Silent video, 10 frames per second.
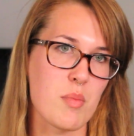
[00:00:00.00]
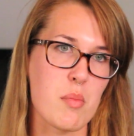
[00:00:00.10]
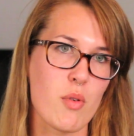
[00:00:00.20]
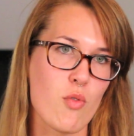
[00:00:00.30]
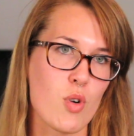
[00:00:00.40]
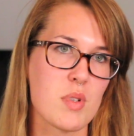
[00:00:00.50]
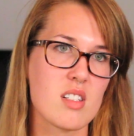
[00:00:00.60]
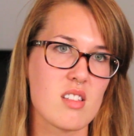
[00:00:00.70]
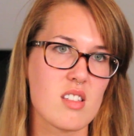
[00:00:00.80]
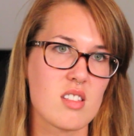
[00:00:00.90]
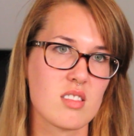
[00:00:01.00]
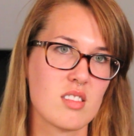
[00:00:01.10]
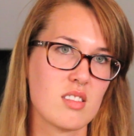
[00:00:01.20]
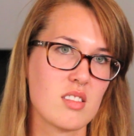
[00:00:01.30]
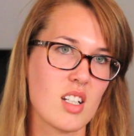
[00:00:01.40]
my performance.
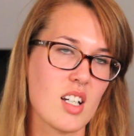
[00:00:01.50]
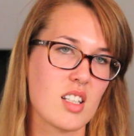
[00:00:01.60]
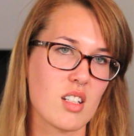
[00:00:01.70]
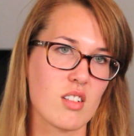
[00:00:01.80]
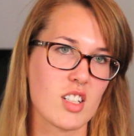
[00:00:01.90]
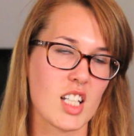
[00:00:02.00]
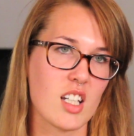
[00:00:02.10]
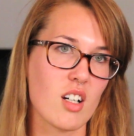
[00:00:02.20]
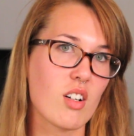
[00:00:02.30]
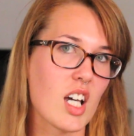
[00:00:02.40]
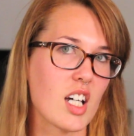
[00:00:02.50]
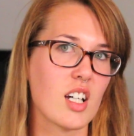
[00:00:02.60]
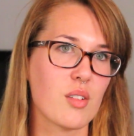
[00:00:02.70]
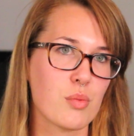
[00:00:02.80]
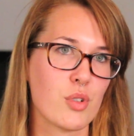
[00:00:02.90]
And they were like,
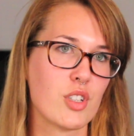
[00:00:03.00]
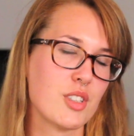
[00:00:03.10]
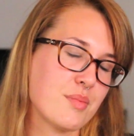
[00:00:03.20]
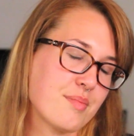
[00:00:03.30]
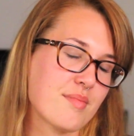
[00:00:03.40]
okay, well,